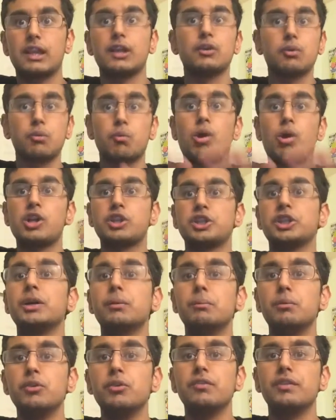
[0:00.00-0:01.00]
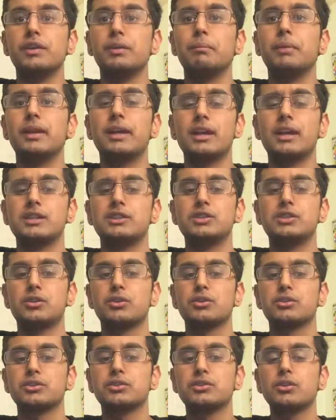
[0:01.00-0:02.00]
that you're watching a movie because
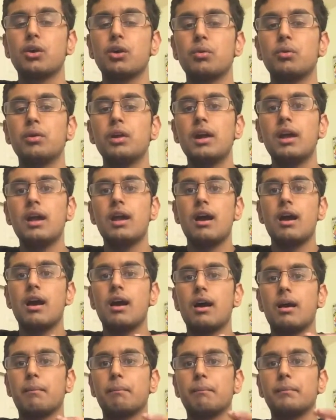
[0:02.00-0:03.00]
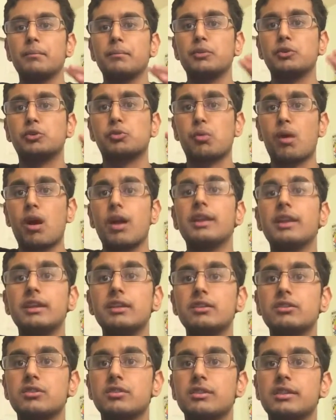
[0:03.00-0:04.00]
you're so drawn
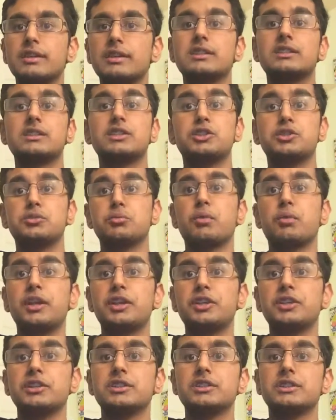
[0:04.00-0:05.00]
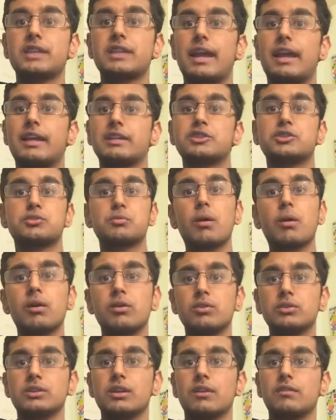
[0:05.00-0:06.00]
into these situations and
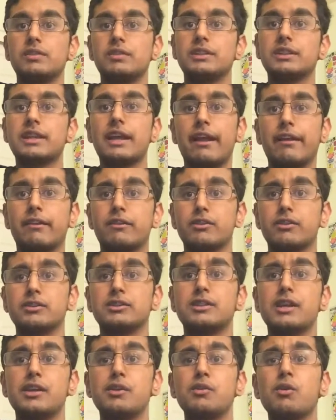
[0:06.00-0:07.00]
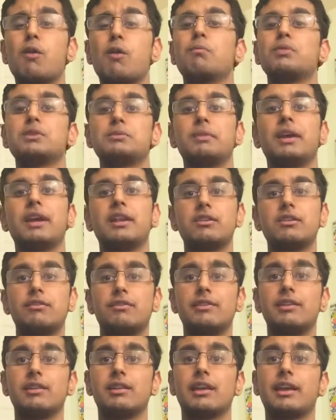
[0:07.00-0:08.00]
struggles of these characters that you almost begin to
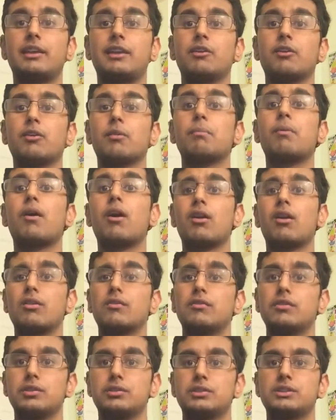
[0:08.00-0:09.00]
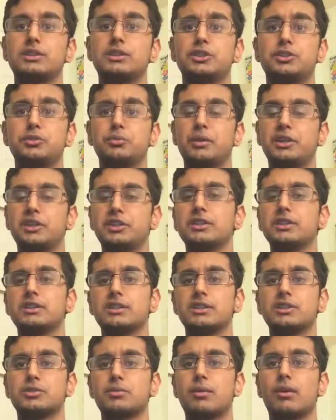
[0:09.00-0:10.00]
feel like you're a part of those
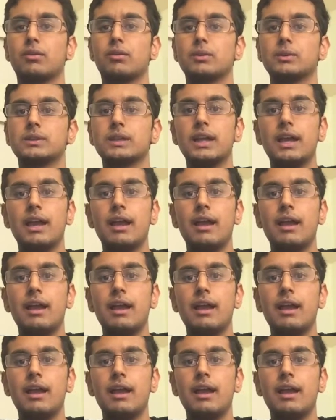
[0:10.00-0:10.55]
situations and struggles.